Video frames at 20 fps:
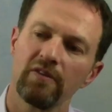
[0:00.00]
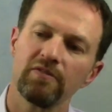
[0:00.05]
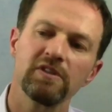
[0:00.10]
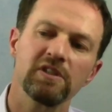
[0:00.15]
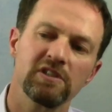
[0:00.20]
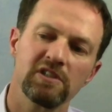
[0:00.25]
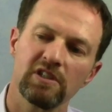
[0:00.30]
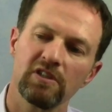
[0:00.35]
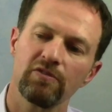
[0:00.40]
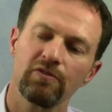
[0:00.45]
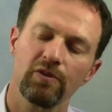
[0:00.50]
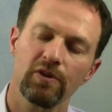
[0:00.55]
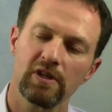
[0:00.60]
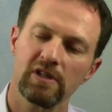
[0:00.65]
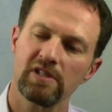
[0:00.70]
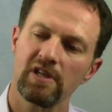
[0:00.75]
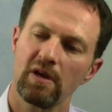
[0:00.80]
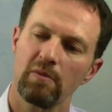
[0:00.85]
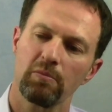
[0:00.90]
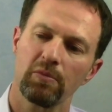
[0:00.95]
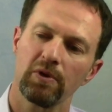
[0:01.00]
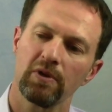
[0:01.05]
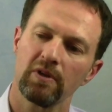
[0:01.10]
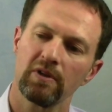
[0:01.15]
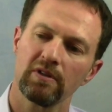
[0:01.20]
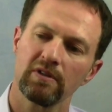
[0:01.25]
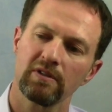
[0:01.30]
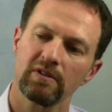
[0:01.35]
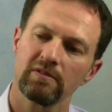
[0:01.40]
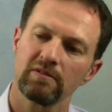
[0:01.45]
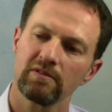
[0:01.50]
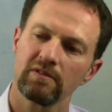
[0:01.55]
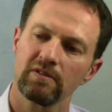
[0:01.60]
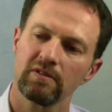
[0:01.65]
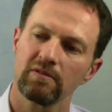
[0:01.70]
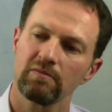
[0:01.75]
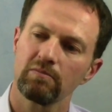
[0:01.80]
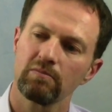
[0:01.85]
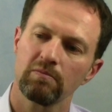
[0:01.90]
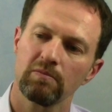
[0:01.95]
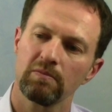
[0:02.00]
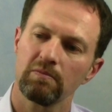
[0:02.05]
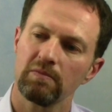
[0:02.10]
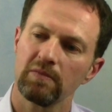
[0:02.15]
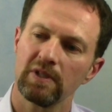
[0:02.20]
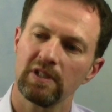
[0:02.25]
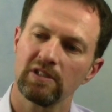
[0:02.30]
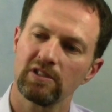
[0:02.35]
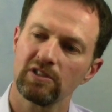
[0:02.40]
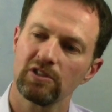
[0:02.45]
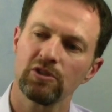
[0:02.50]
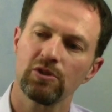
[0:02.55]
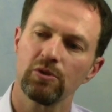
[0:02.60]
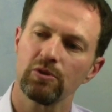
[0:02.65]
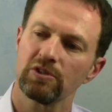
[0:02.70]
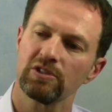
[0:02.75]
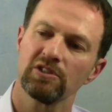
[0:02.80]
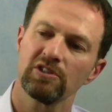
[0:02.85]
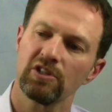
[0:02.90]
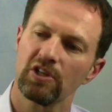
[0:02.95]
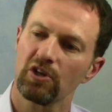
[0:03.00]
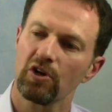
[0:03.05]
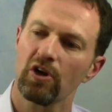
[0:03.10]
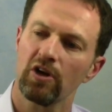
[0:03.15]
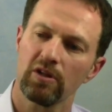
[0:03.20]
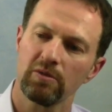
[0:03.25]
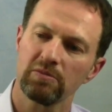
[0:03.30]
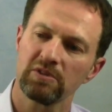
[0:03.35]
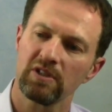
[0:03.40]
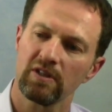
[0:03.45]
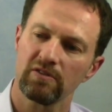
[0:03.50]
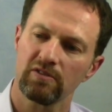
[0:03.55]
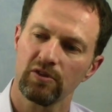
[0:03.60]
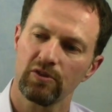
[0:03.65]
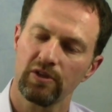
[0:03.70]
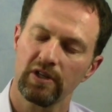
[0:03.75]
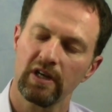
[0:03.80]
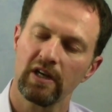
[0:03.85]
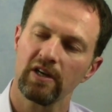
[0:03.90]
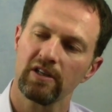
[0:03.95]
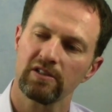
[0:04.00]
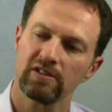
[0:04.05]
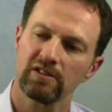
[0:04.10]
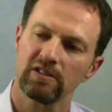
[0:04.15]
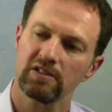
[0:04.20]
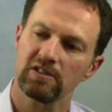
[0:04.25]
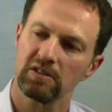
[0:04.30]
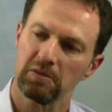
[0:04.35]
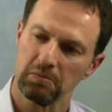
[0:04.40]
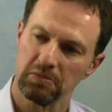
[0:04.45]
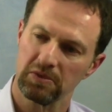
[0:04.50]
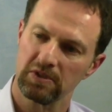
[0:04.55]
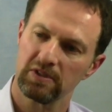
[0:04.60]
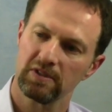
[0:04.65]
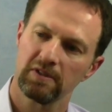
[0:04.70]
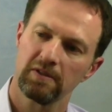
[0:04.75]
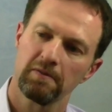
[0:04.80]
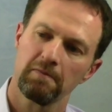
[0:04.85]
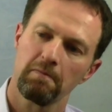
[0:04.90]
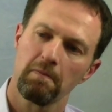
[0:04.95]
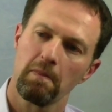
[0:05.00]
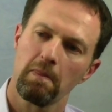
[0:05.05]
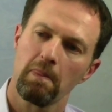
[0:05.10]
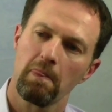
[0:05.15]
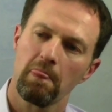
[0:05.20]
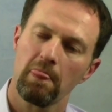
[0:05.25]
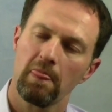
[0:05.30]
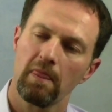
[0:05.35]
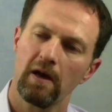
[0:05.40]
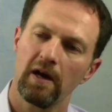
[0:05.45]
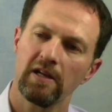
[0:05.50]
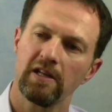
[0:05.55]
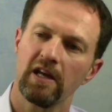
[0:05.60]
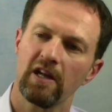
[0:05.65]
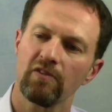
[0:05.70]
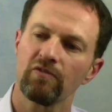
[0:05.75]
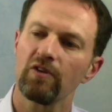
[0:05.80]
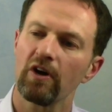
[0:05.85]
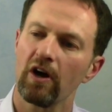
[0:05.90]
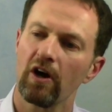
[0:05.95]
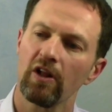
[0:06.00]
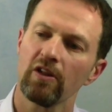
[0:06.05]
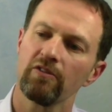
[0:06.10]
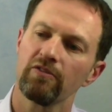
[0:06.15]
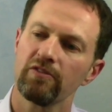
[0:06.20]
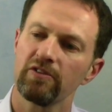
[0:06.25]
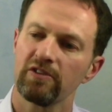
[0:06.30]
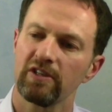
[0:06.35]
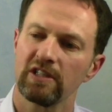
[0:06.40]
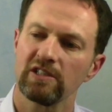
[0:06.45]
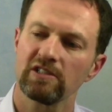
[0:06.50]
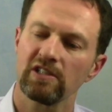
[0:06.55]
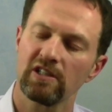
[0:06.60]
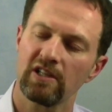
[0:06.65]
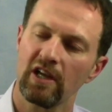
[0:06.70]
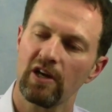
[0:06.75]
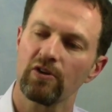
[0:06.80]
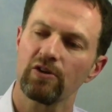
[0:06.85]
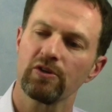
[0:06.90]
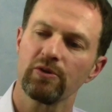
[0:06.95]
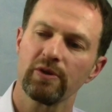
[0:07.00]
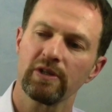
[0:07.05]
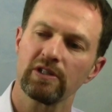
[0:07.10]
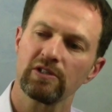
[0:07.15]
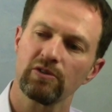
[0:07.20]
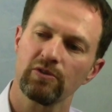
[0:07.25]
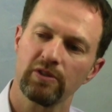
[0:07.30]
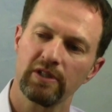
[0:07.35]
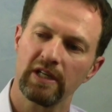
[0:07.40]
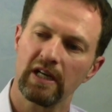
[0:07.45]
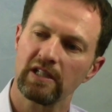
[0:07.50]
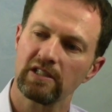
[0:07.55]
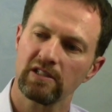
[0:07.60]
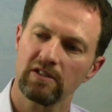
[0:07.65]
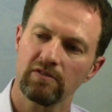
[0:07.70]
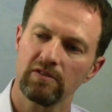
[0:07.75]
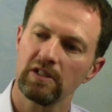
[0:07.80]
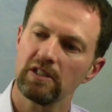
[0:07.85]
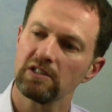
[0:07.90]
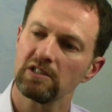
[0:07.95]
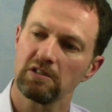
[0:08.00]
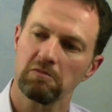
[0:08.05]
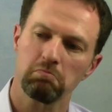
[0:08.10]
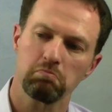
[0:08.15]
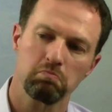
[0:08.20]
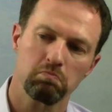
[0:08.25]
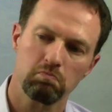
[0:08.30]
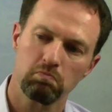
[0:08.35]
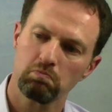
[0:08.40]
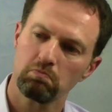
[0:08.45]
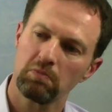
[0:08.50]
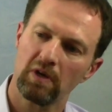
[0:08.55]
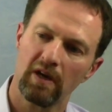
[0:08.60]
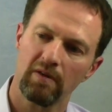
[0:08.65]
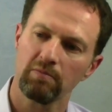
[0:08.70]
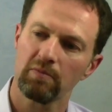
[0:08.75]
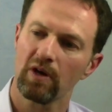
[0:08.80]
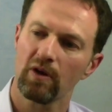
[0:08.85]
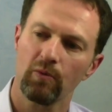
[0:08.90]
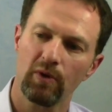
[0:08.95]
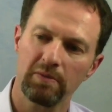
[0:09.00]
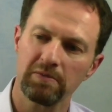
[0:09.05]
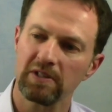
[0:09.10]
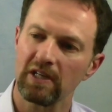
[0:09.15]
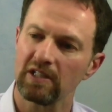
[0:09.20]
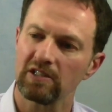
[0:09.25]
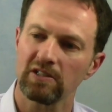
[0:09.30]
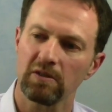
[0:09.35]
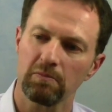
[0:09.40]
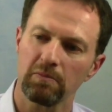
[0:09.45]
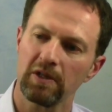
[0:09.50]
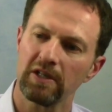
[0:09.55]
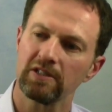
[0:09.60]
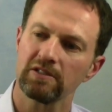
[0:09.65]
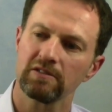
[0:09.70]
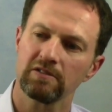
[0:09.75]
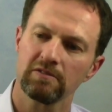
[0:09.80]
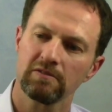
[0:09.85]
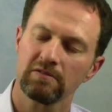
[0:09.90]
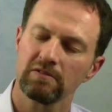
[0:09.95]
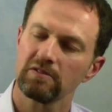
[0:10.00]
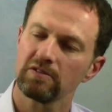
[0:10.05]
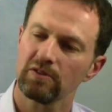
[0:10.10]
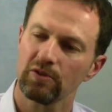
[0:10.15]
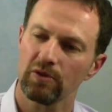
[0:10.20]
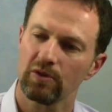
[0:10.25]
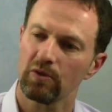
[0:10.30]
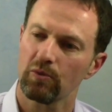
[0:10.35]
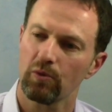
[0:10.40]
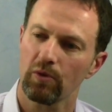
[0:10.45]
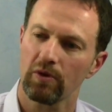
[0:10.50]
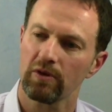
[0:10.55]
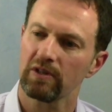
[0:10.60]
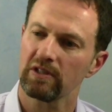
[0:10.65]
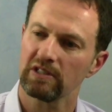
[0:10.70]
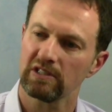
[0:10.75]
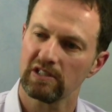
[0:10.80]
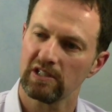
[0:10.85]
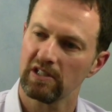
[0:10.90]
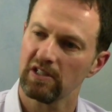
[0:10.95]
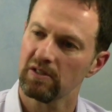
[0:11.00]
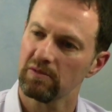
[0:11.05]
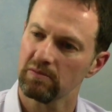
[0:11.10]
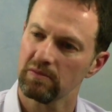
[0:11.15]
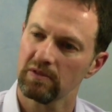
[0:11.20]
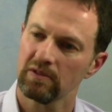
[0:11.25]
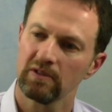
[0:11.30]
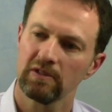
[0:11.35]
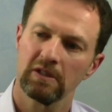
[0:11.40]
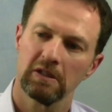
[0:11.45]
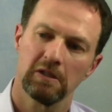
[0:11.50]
love to see, for example, institutions that call themselves learning health systems identify all of the things that they are doing as learning activities and have them on a website someplace so that the world can see them.